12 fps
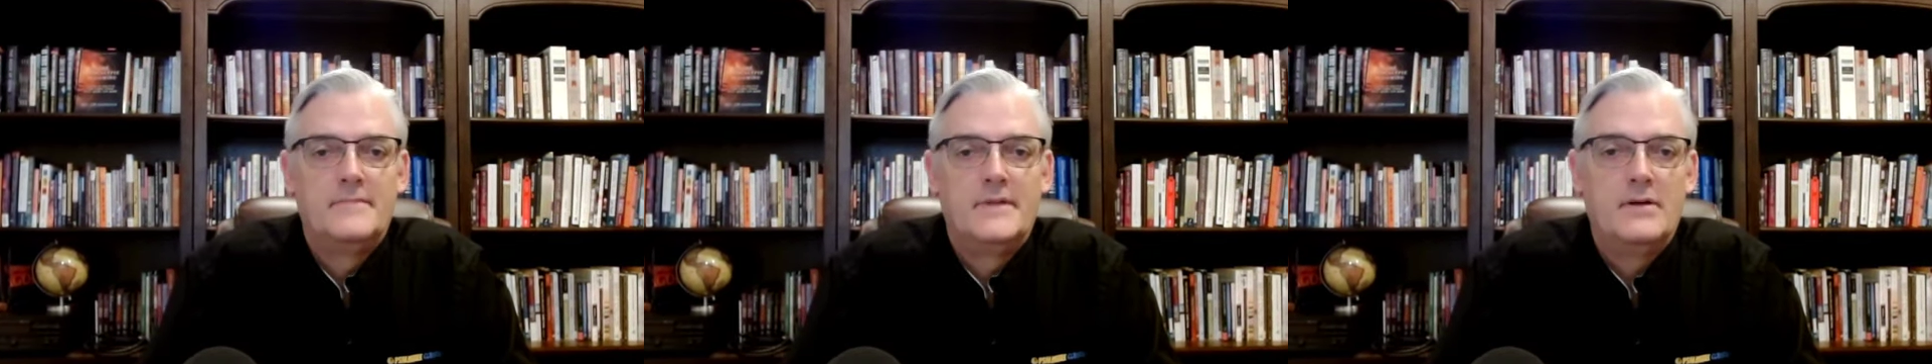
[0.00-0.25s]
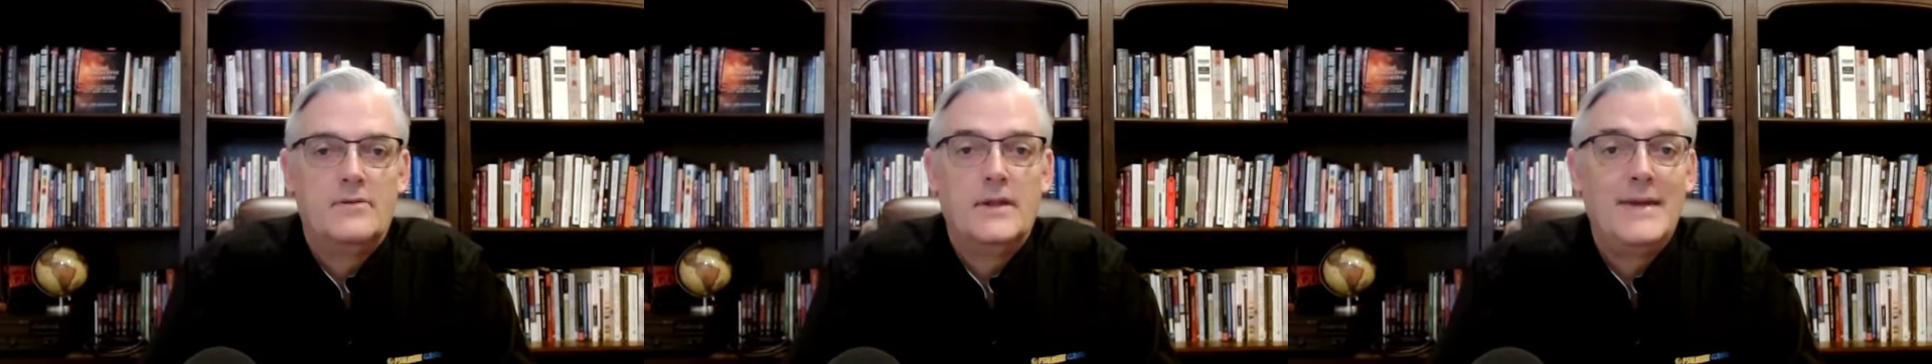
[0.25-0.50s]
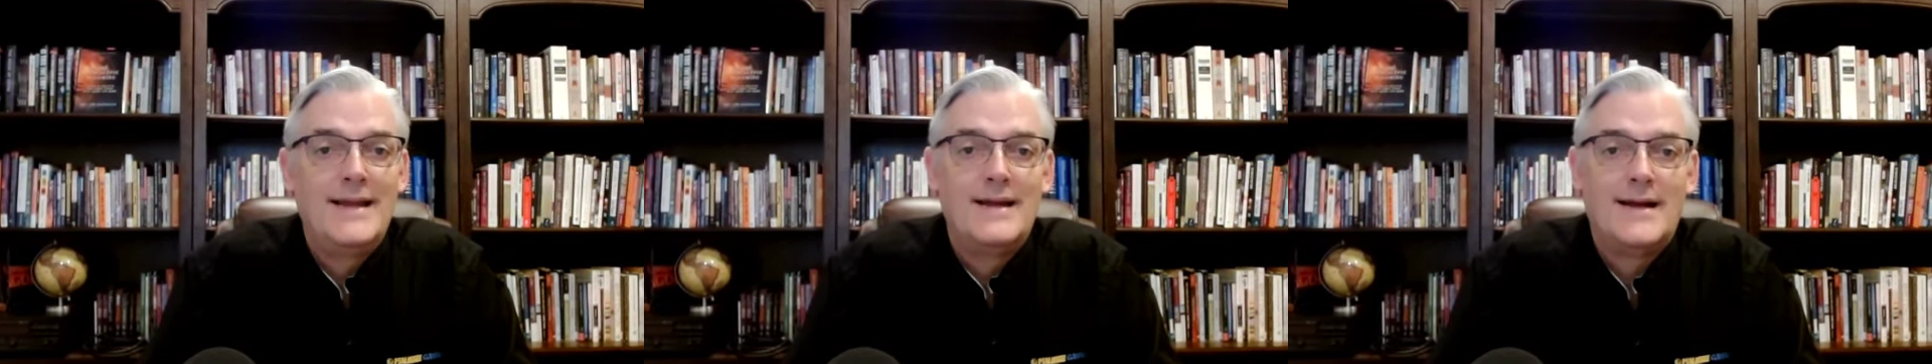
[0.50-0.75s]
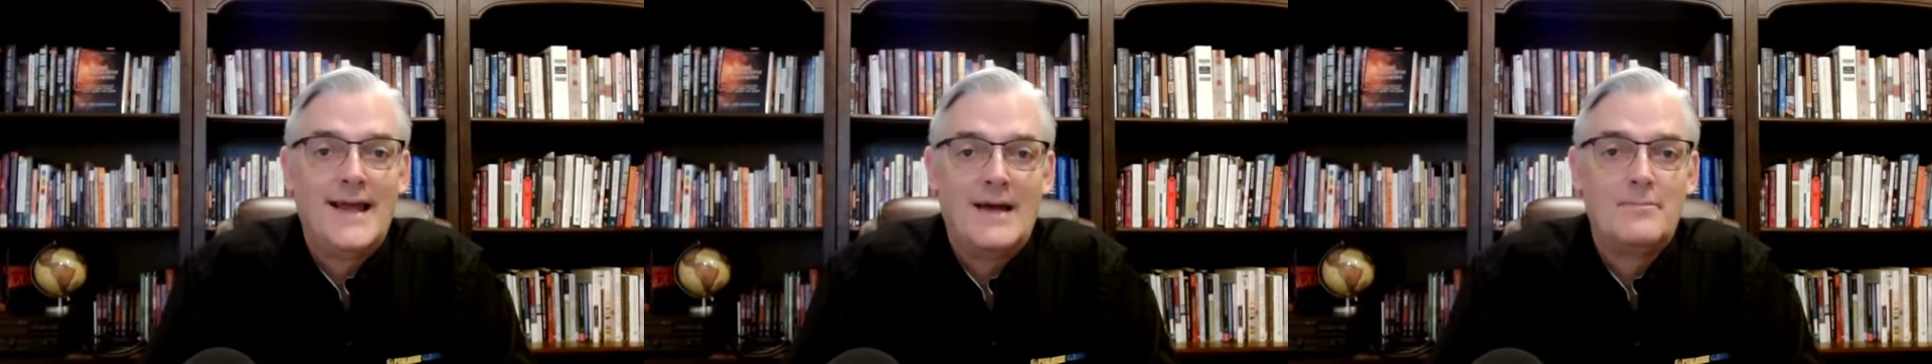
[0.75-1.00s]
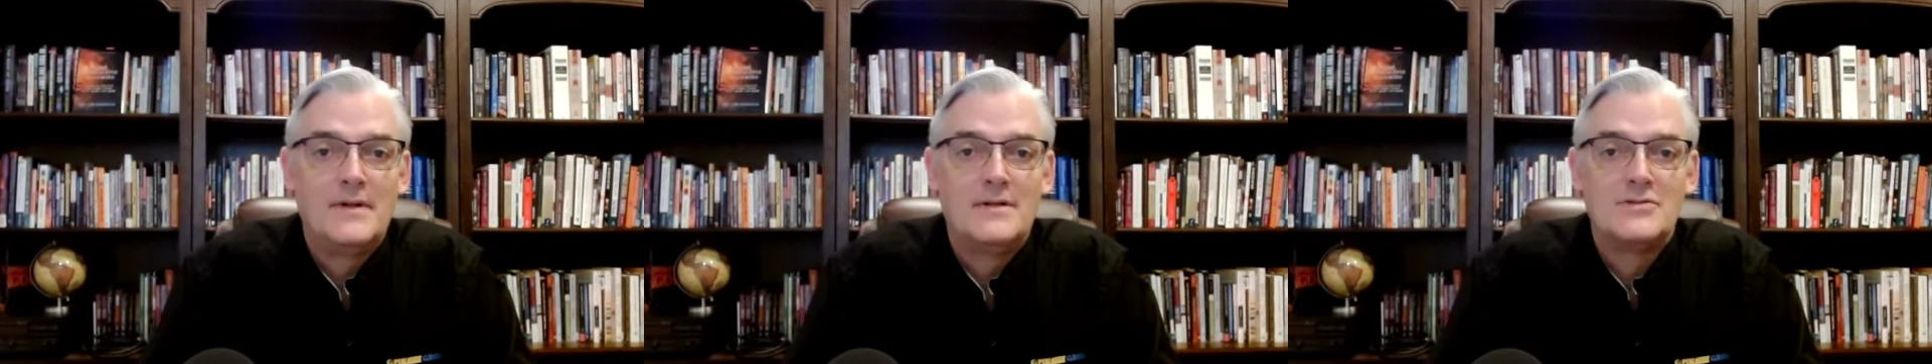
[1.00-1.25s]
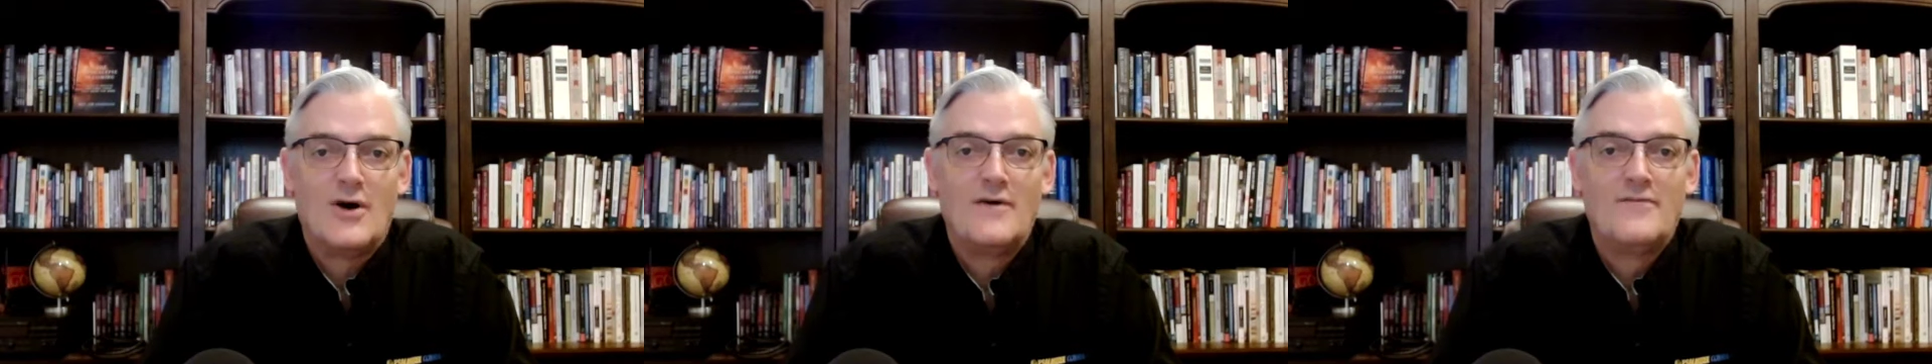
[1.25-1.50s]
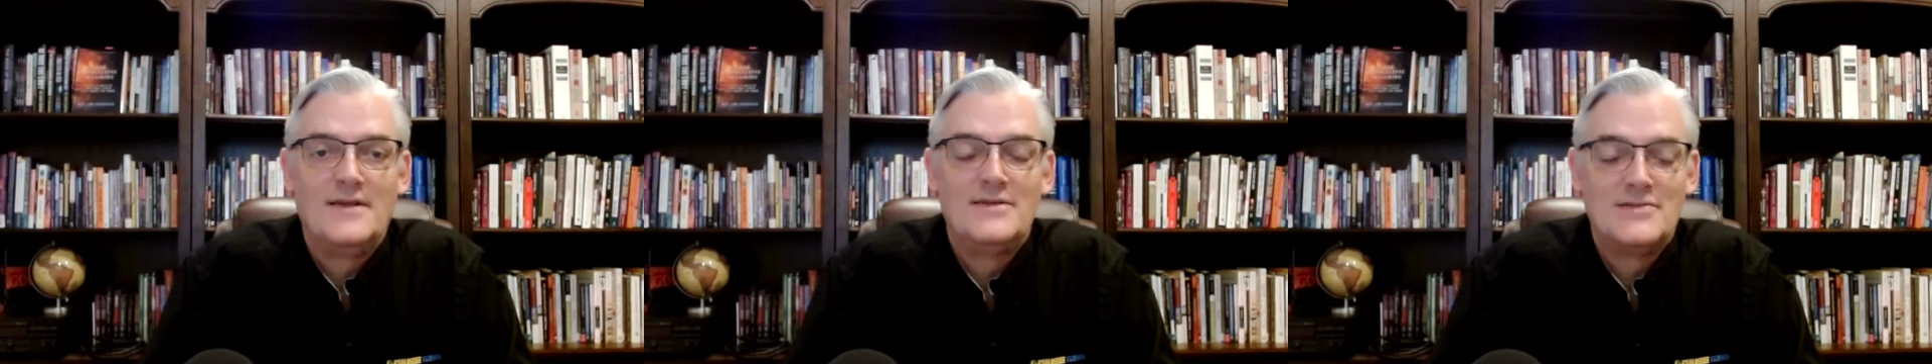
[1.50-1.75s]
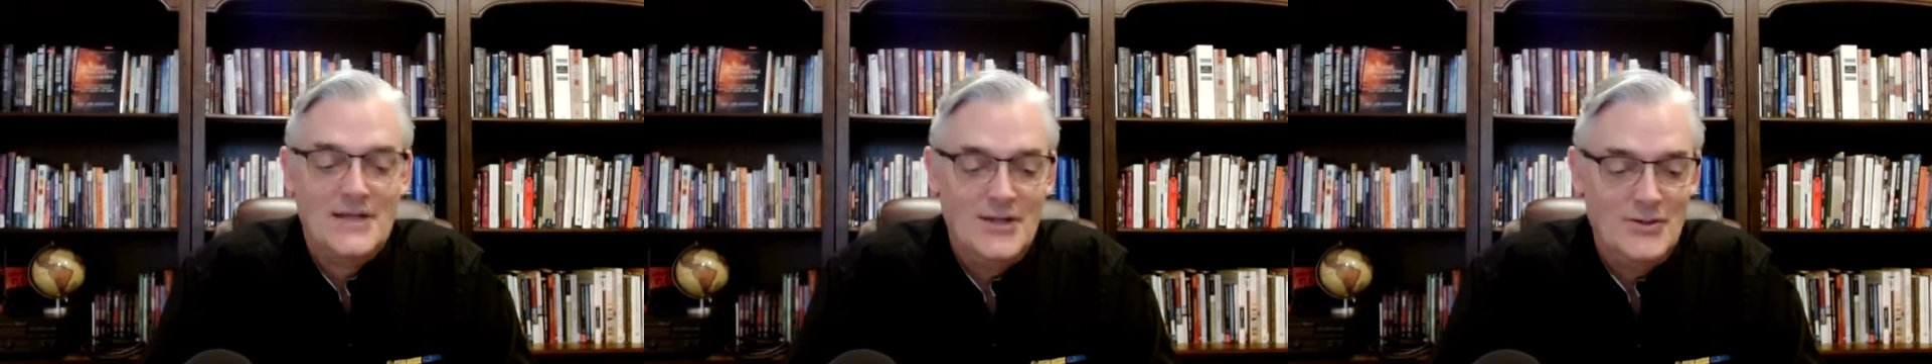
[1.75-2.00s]
though they may not happen as often
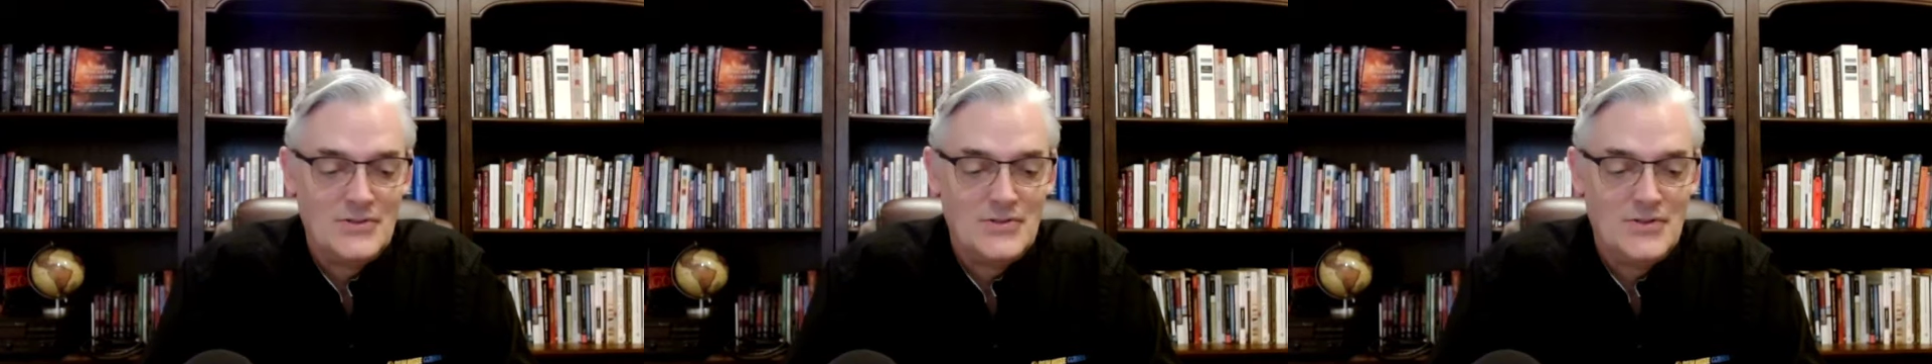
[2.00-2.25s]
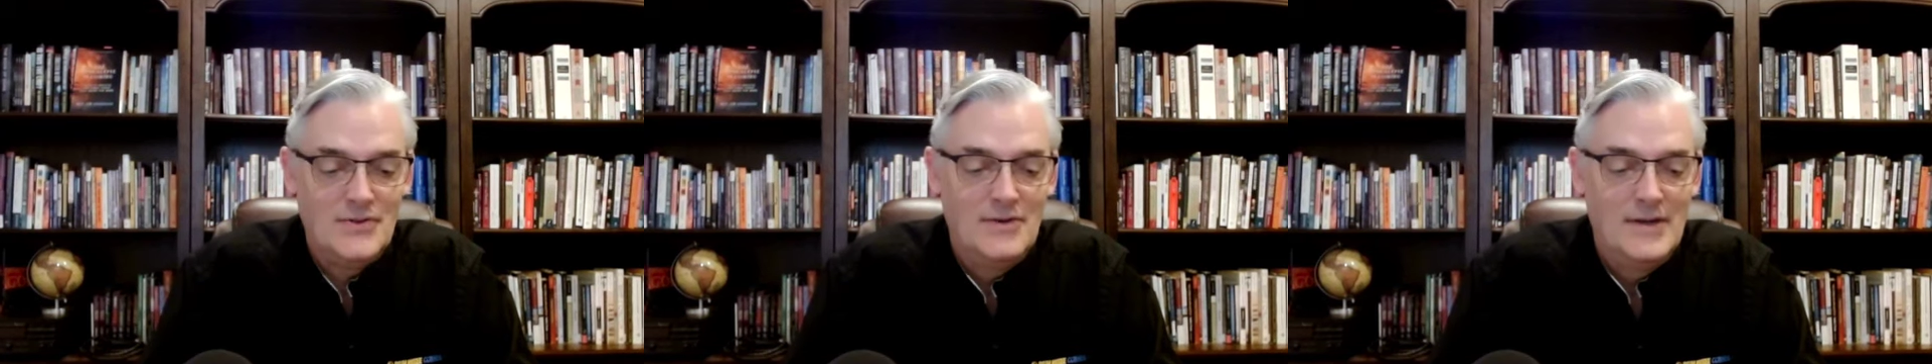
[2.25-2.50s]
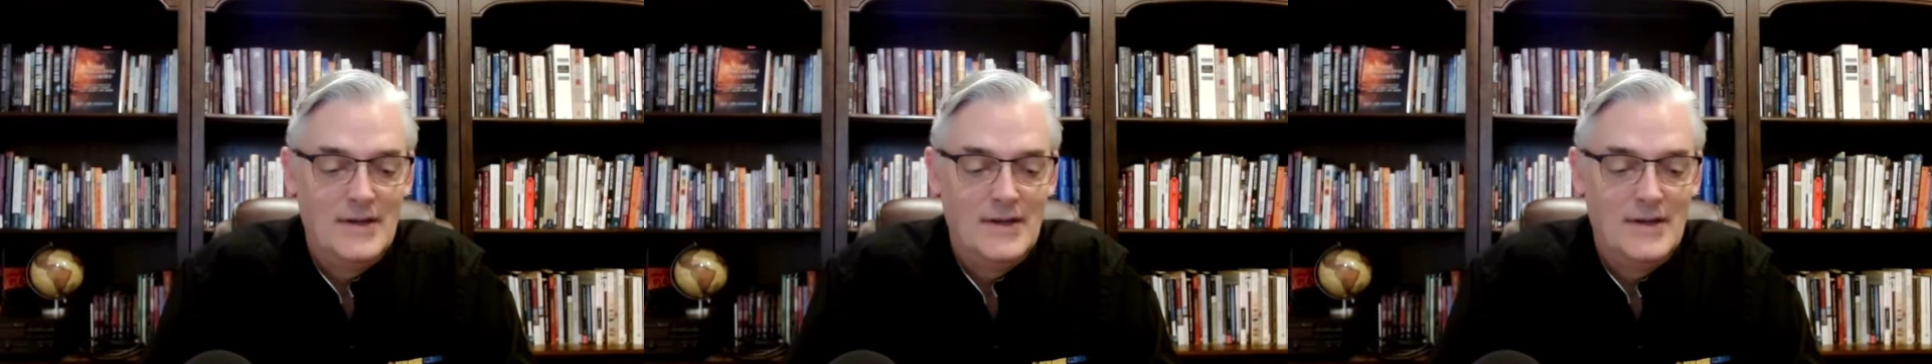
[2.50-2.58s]
as they used to.